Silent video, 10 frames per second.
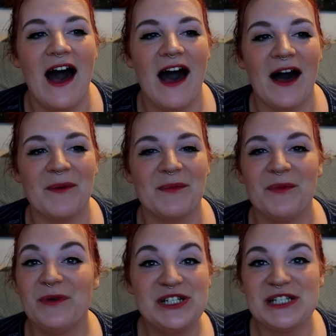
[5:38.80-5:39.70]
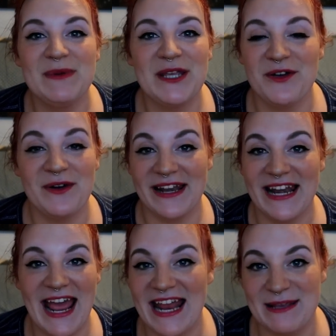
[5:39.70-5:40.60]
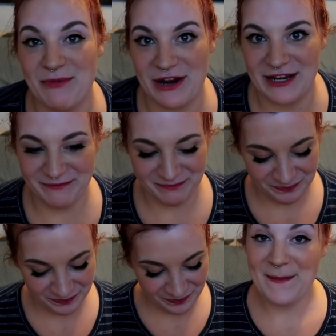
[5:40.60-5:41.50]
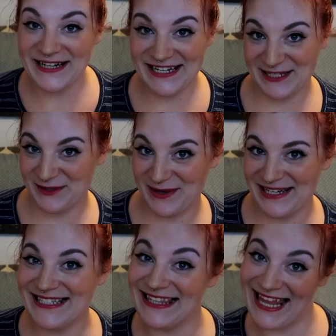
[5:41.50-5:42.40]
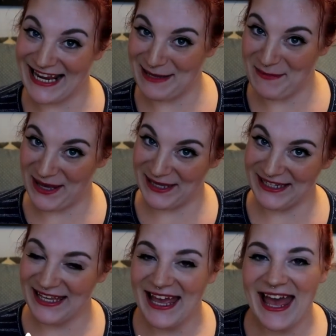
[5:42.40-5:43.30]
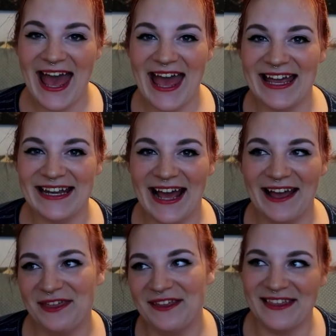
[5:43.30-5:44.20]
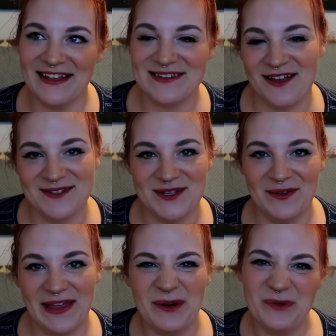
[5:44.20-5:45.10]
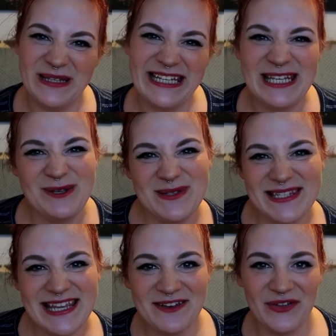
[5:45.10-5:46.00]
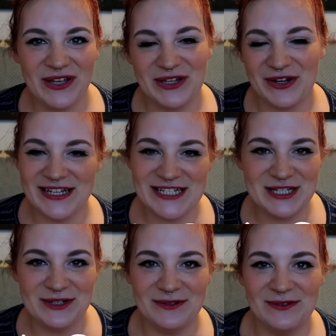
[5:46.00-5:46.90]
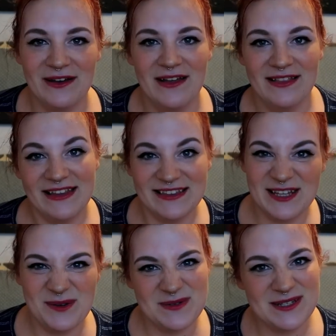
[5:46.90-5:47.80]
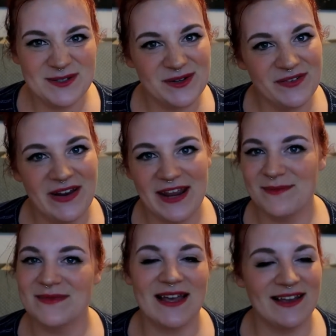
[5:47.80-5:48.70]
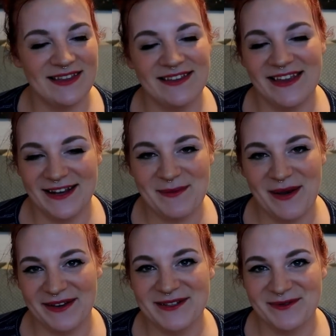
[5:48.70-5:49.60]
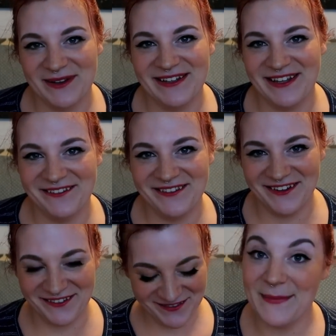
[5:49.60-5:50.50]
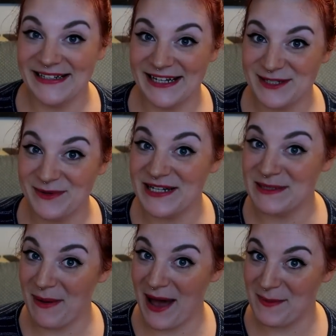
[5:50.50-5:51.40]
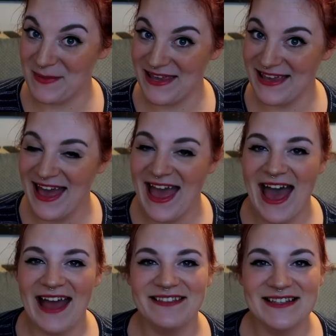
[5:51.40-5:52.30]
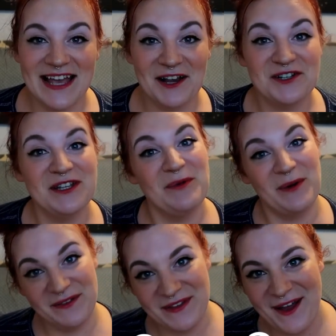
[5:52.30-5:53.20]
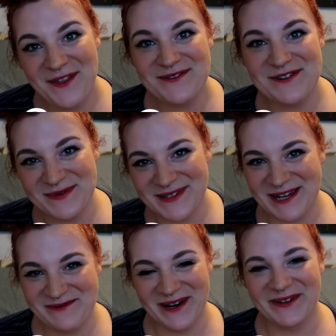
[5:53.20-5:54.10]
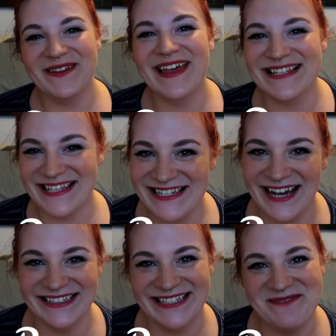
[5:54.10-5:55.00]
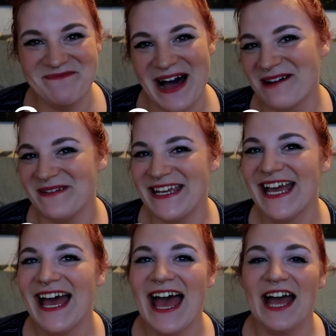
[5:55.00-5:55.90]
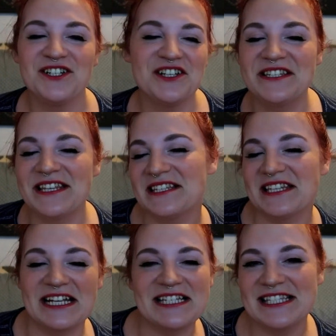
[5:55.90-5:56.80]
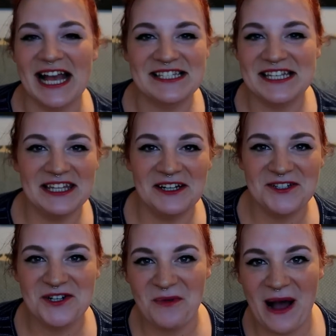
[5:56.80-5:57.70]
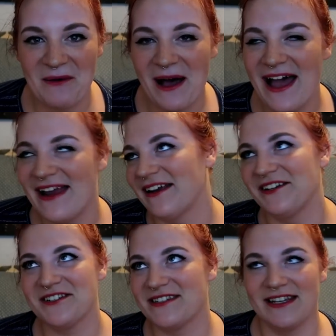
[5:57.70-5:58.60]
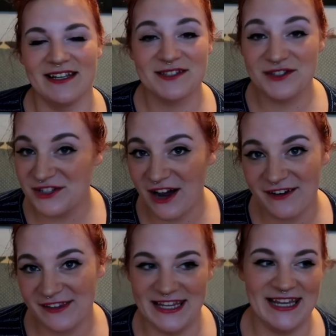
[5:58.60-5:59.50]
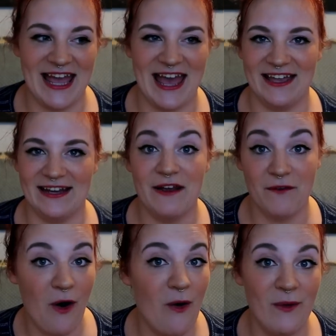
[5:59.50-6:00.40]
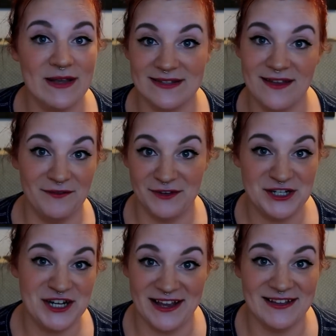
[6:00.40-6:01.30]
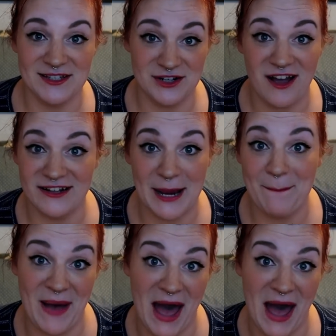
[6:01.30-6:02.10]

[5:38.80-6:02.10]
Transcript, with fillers: um, would just be cute on any breed. My next one is Ladybug, and I think that's also like really cutesy if like you're into like the cutesy sort of names. I think Ladybug is really cute too. My next one is Poppy, and this actually one of the other groomers I work with has a dog named Poppy, and she's this like sassy little chihuahua, and I just think it's darling, and I've always loved that she has a dog named